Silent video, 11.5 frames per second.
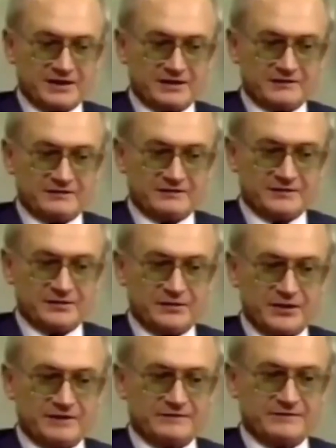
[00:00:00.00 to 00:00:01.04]
myself,
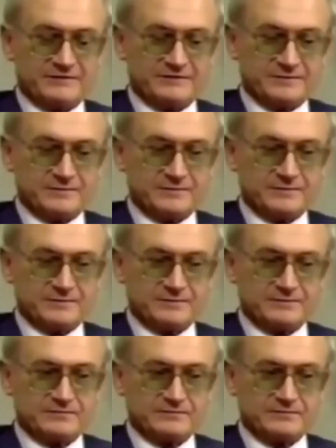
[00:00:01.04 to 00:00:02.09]
you have
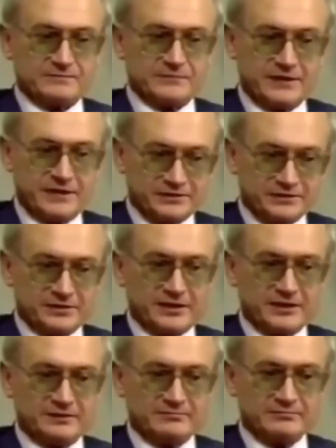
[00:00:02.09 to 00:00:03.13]

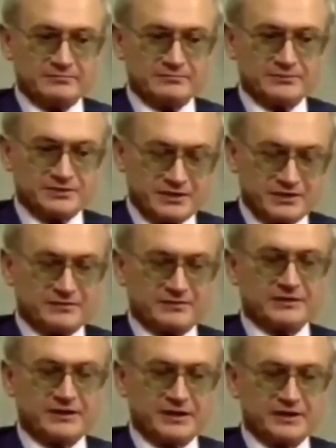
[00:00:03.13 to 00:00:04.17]
literally
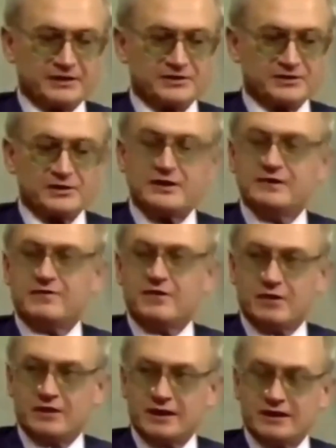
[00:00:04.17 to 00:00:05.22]
several years to
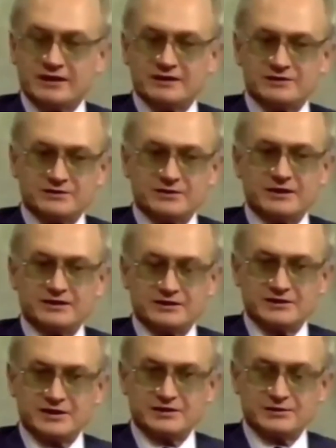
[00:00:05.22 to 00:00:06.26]
live on unless the
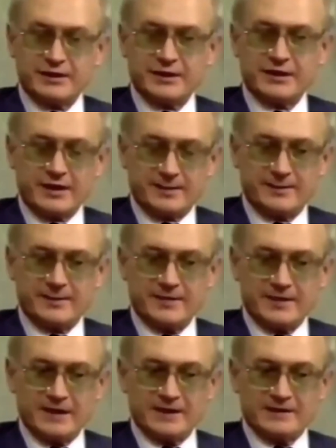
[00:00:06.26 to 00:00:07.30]
United States wake up.
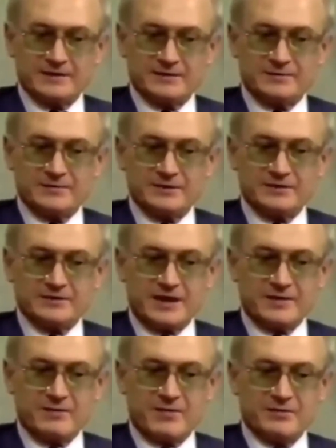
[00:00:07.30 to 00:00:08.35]
The, the
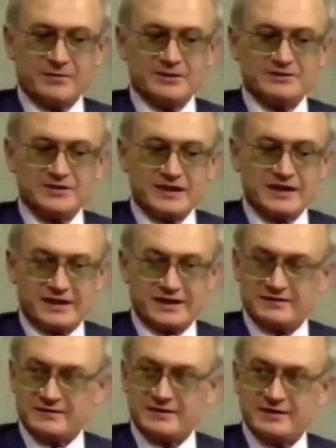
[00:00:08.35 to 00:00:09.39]
time bomb is
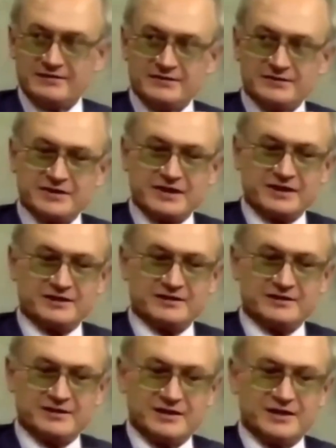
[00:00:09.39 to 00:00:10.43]
ticking. With every
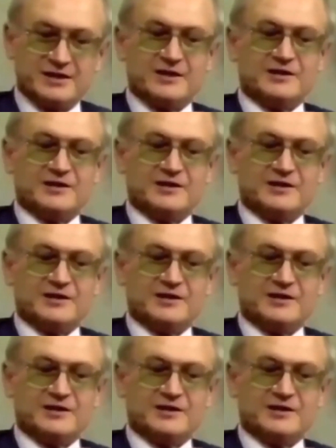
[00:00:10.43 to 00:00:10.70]
second,